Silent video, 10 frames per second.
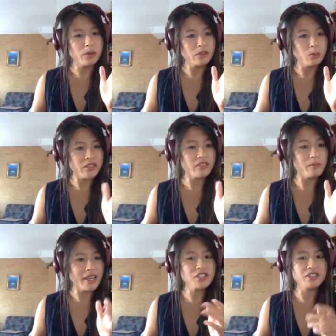one of the
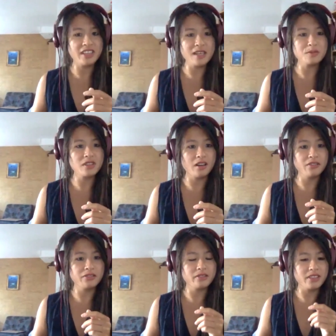major themes of
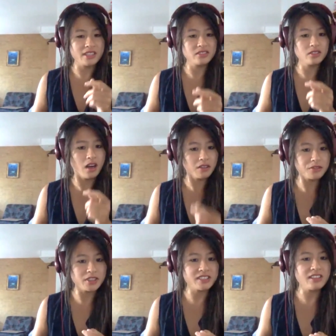this
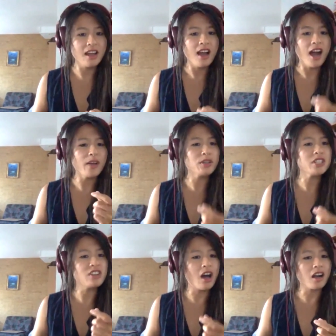conference, I want
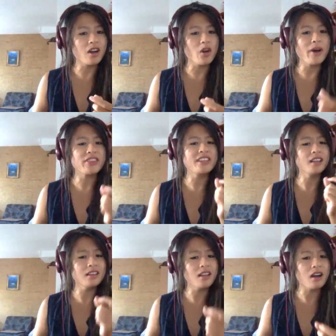to talk about the
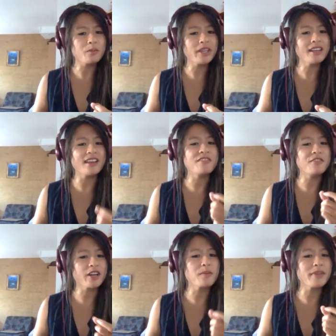alarming
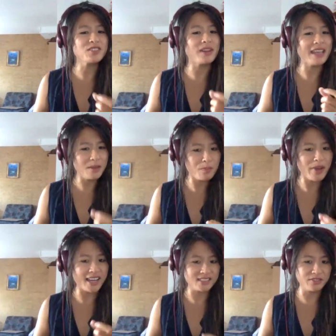environmental
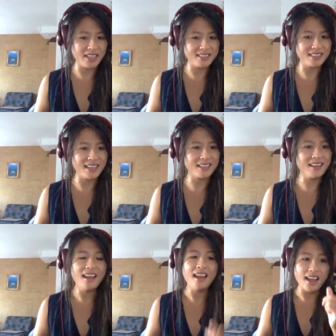impact of the internet
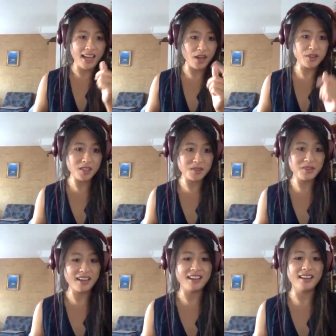and how
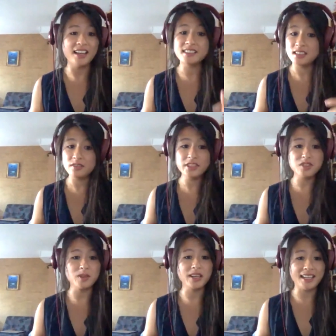you, as an
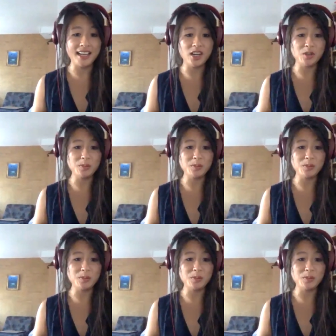individual, can help.